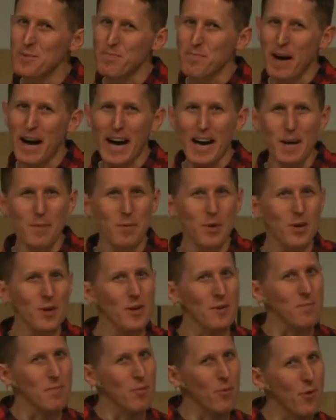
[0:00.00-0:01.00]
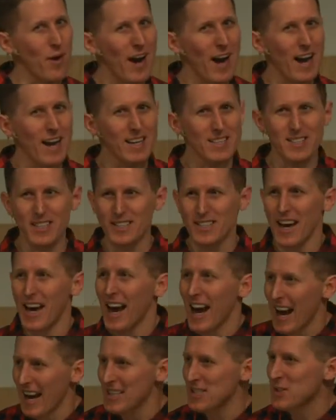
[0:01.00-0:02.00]
your Bible and pray and just
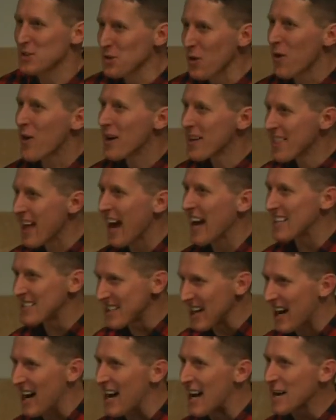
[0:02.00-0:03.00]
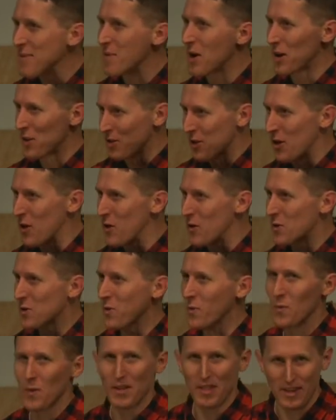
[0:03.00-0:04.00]
enjoy that time
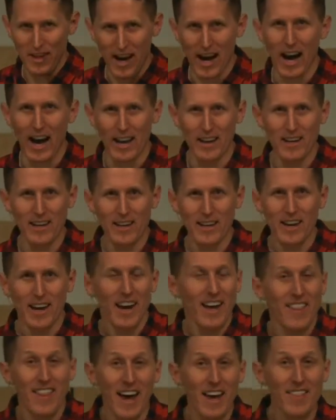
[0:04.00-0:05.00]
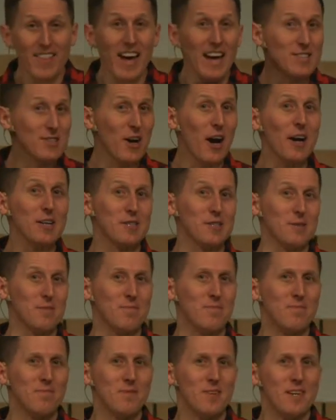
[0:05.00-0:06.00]
alone with God. That, that's awesome.
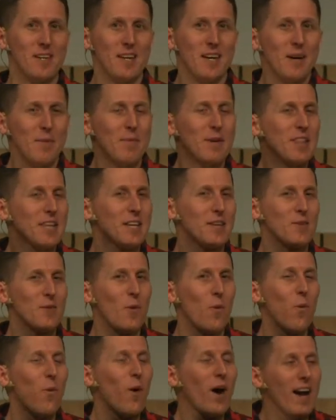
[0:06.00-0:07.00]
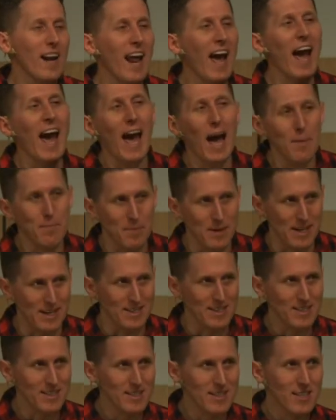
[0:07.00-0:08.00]
But then what
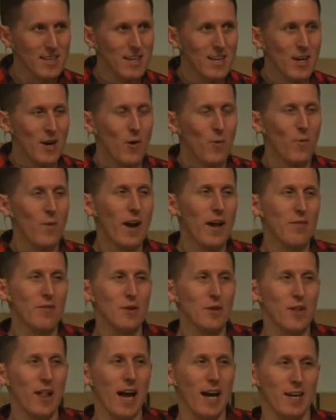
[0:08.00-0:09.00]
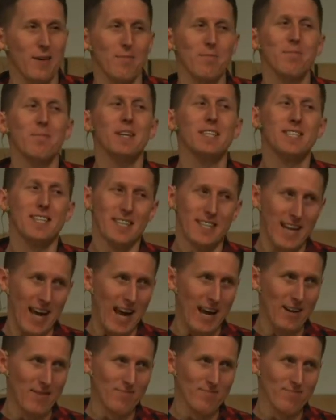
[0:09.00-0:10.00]
happens whenever you like miss a
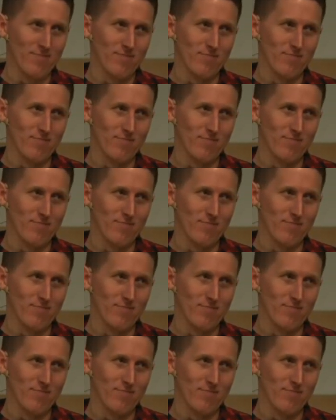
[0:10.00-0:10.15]
day